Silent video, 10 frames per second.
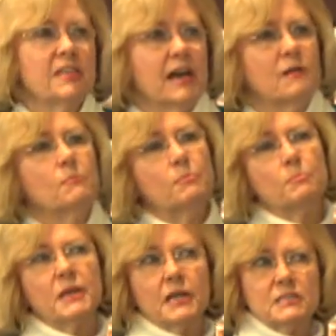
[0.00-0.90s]
that
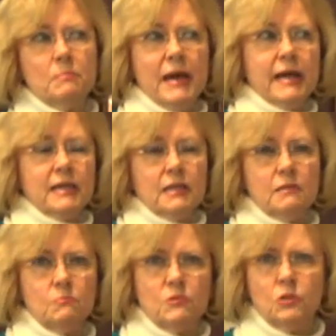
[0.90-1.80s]
because back in,
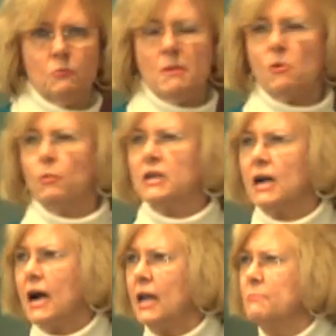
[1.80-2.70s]
do you remember when
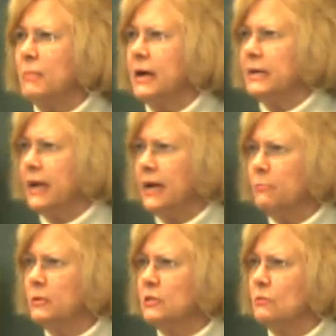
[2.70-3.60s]
Columbine
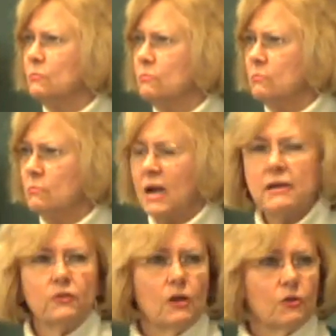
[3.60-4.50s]
happened, yes.
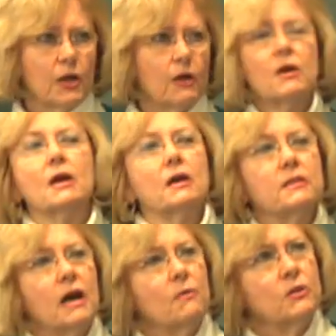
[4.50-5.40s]
however long ago?
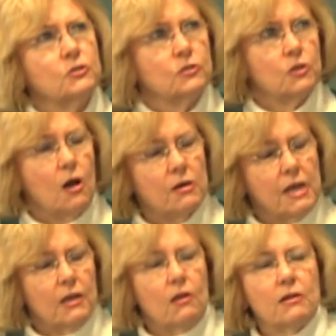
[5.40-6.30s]
I to a talk
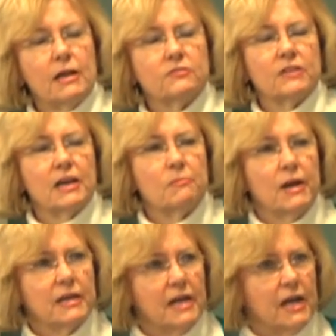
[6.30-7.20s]
not long after that
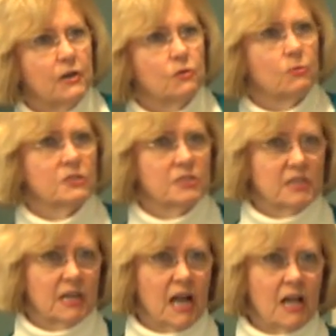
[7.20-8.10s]
by a guy who was a
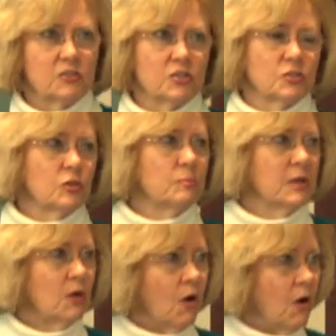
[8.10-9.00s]
psychologist who had
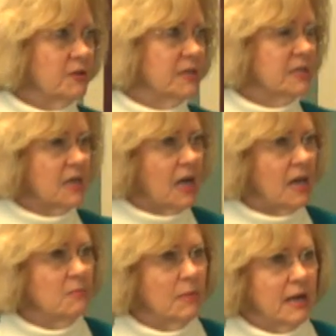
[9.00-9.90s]
been called into
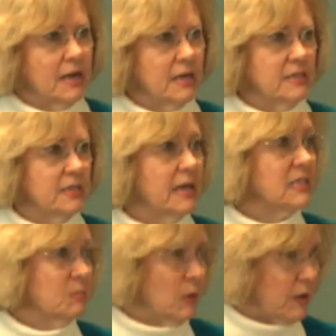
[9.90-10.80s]
Columbine as an
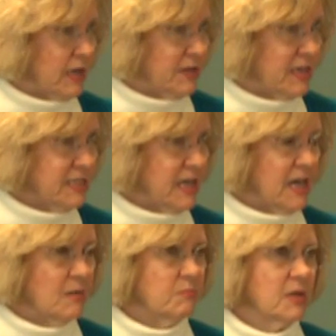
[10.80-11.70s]
expert at that
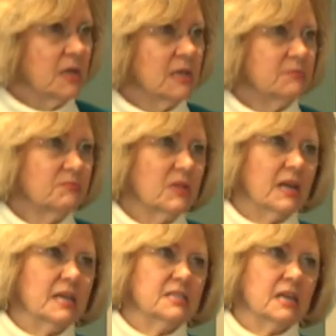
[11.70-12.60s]
time.
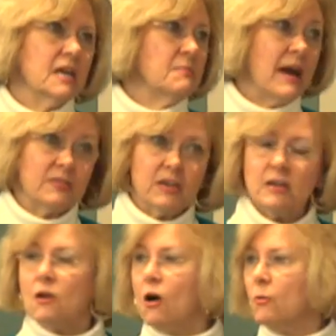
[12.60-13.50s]
And he said, and back
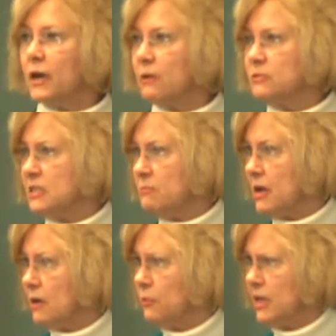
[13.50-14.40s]
then all we had was
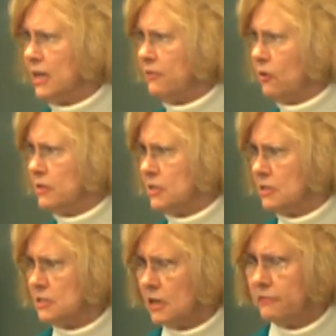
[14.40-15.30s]
email. We didn't have all this
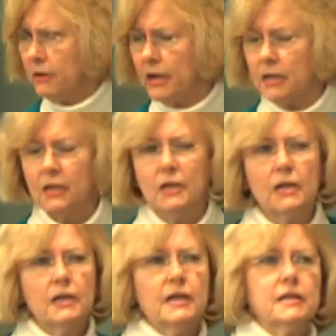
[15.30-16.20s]
other stuff, right?
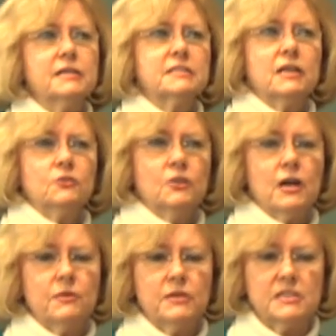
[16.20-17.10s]
And he said, you
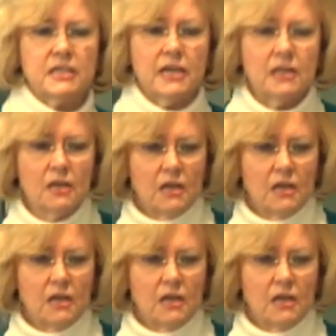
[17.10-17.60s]
know, he said,